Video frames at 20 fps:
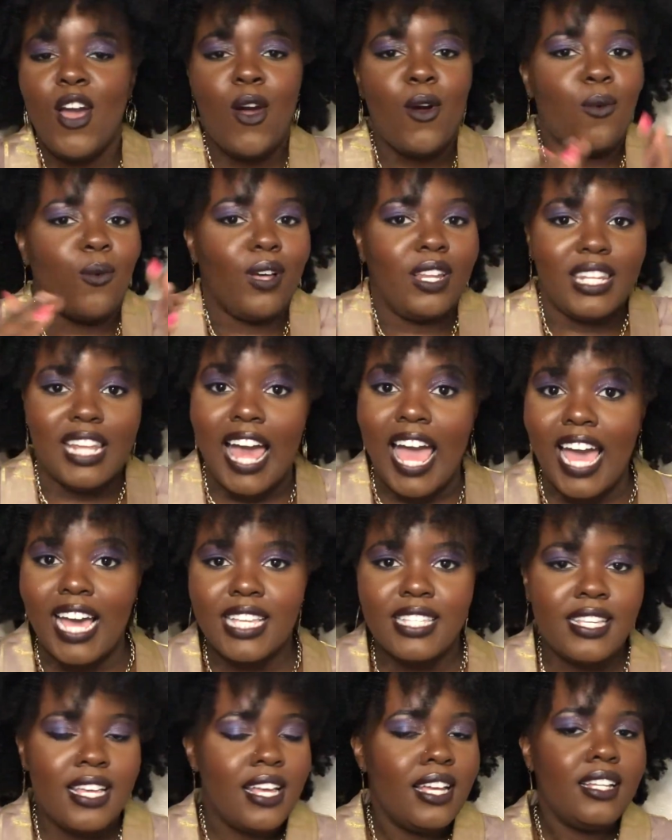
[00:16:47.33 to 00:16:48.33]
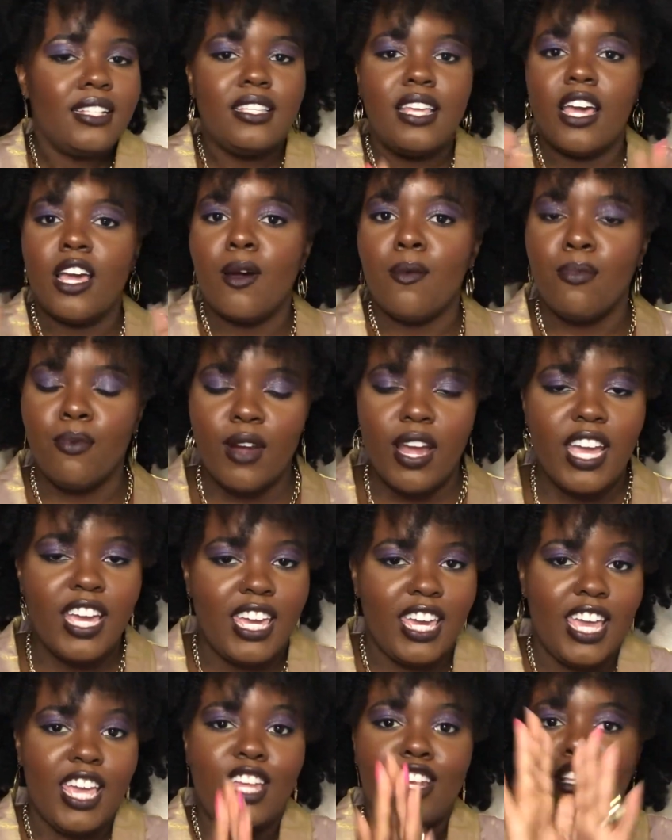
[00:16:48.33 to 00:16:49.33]
Relax. Take a break.
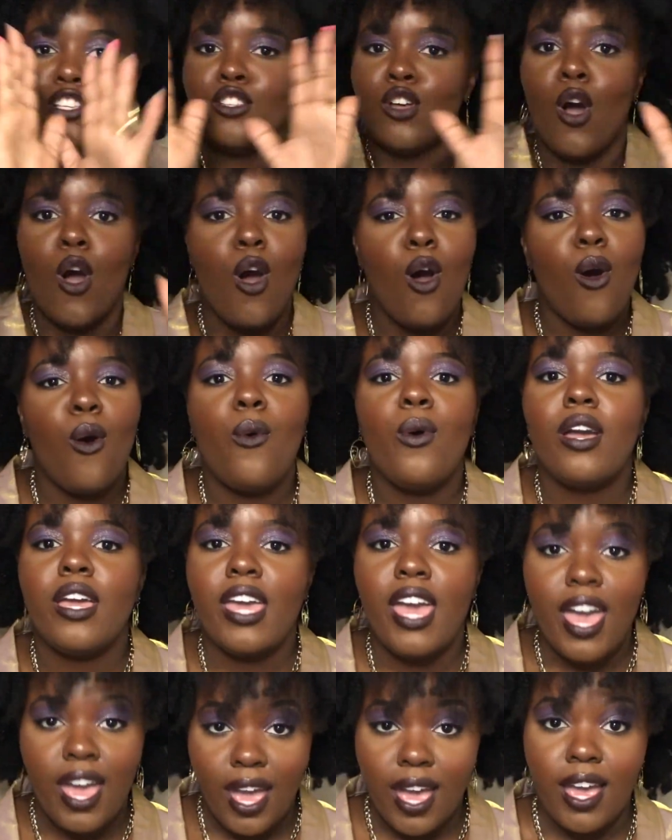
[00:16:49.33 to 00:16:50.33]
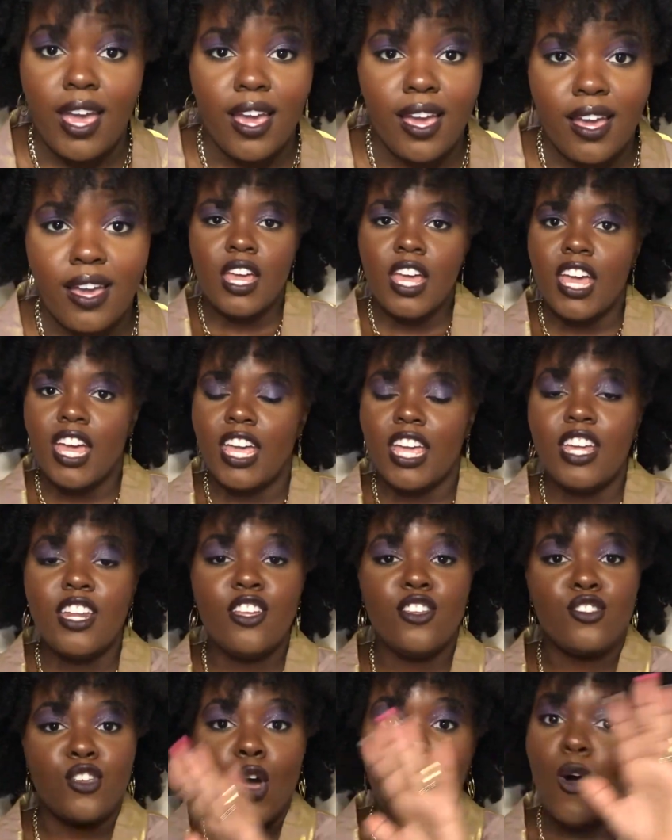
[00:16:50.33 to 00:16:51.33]
It is okay. It
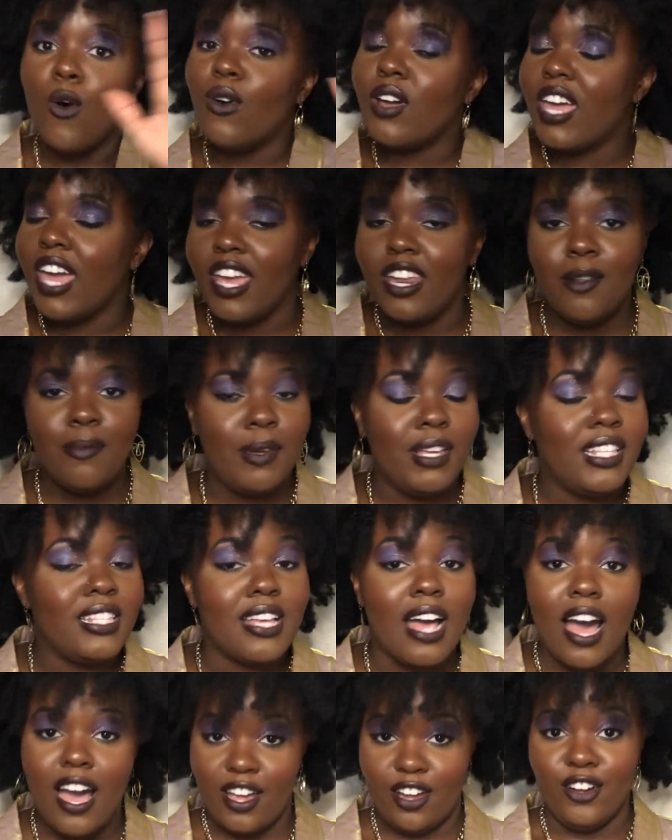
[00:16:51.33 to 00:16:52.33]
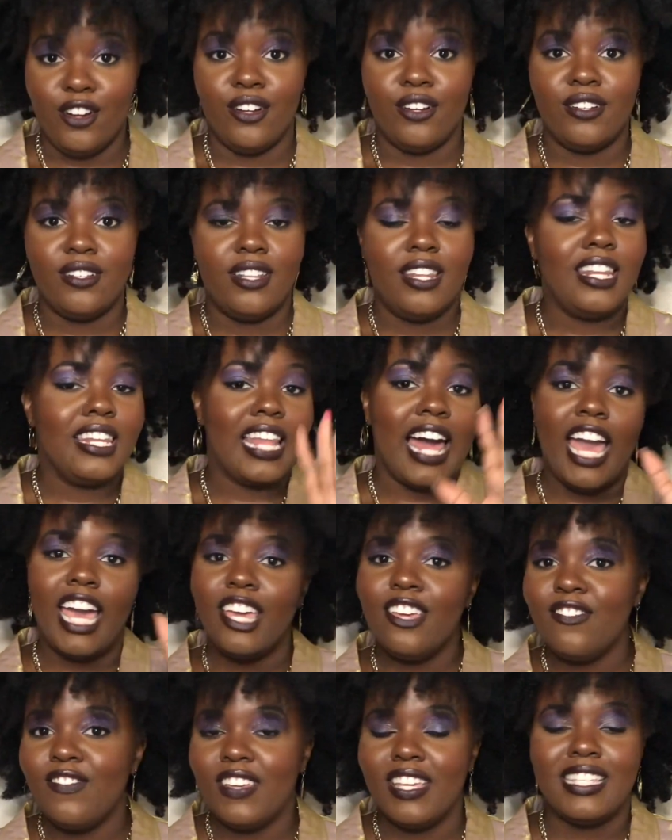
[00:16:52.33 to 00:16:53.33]
is okay to be tired.
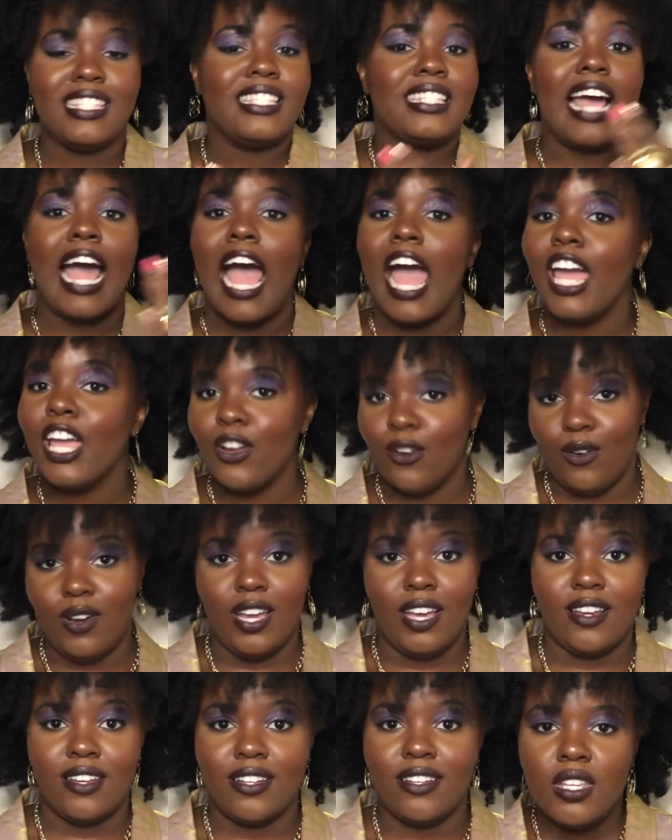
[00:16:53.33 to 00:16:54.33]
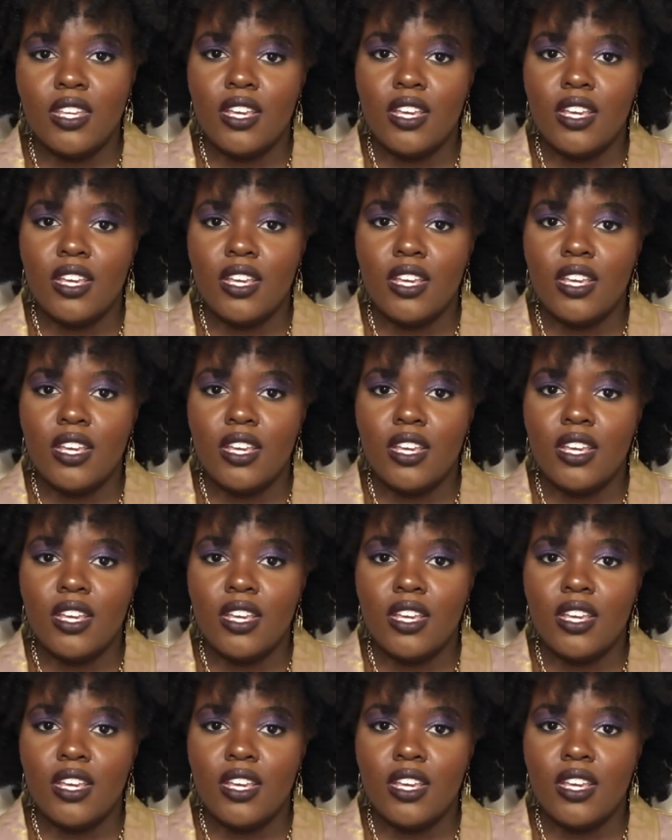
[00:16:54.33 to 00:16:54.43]
Life is tiring.